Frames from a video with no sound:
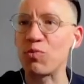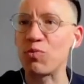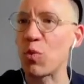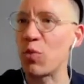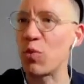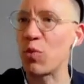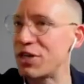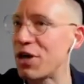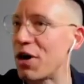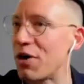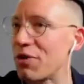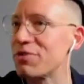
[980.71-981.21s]

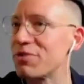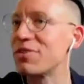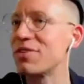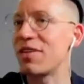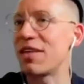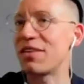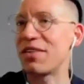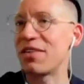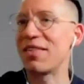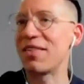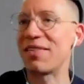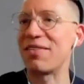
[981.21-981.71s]
we don't.
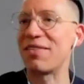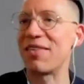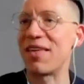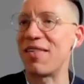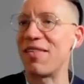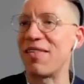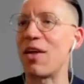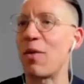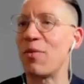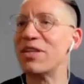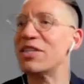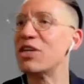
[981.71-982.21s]
That
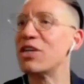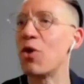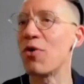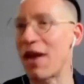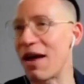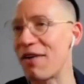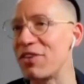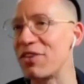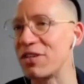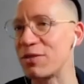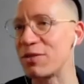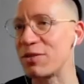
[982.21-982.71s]
that, that we don't
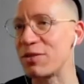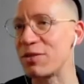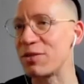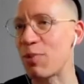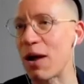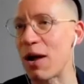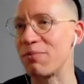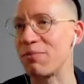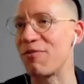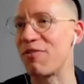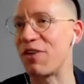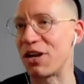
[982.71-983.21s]
have this
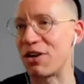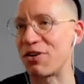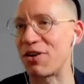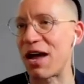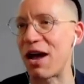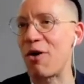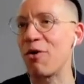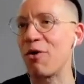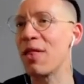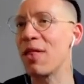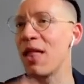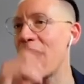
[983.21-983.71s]
problem figured
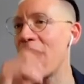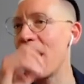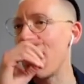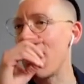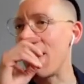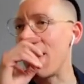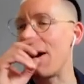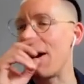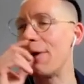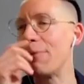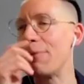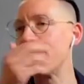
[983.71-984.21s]
out.
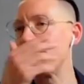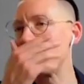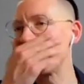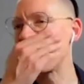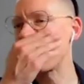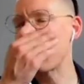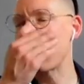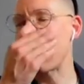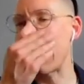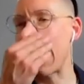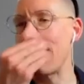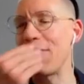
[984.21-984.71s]
Um,
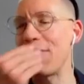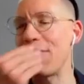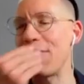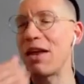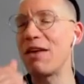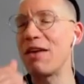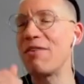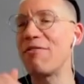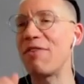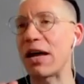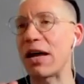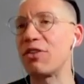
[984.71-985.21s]
and then in
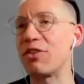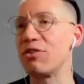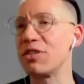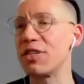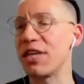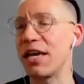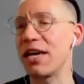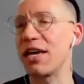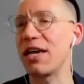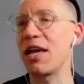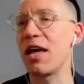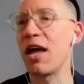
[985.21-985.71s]
fact, there's
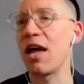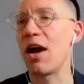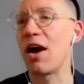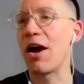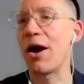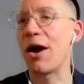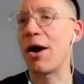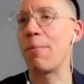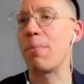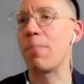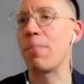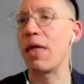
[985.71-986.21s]
like
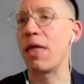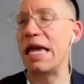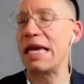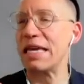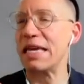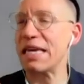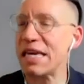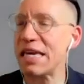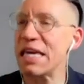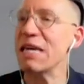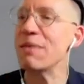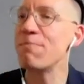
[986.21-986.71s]
um, a
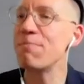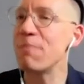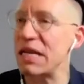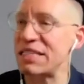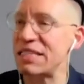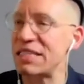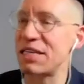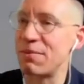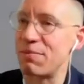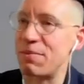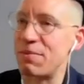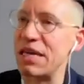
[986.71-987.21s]
key
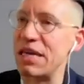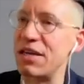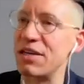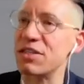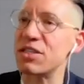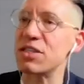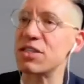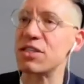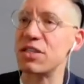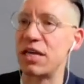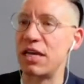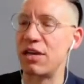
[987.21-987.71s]
missing
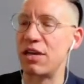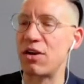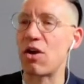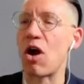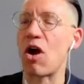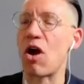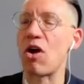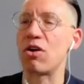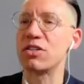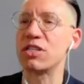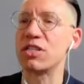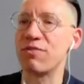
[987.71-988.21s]
piece in
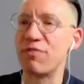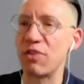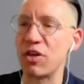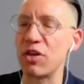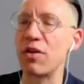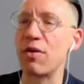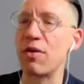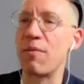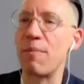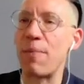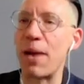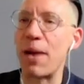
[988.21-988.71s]
our
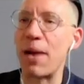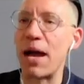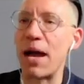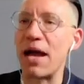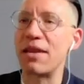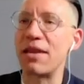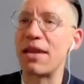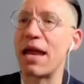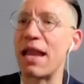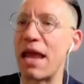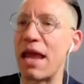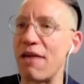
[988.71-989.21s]
civilian by
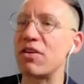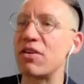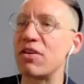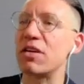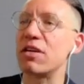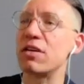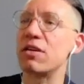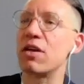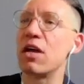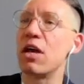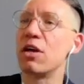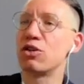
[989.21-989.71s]
not
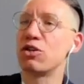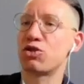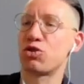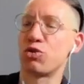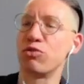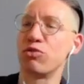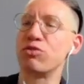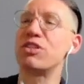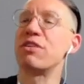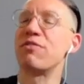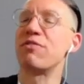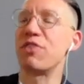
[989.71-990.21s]
having true
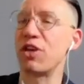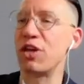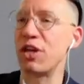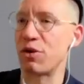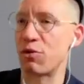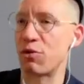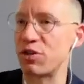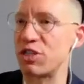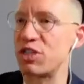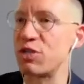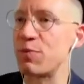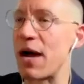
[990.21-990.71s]
civilian
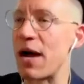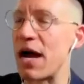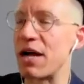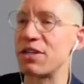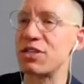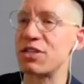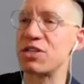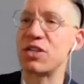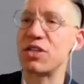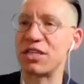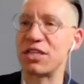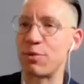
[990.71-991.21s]

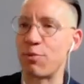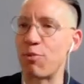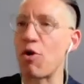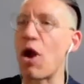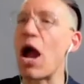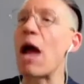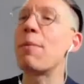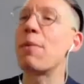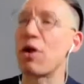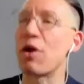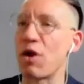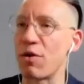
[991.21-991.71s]
response as a
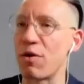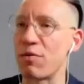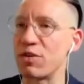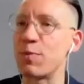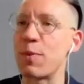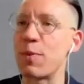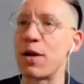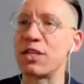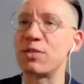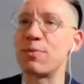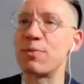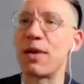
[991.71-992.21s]
primary
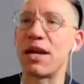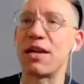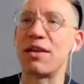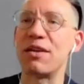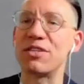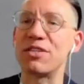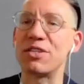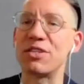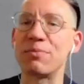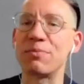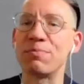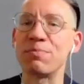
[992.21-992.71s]
response
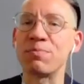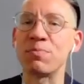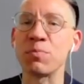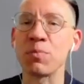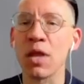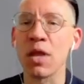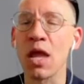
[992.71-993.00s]
mechanism,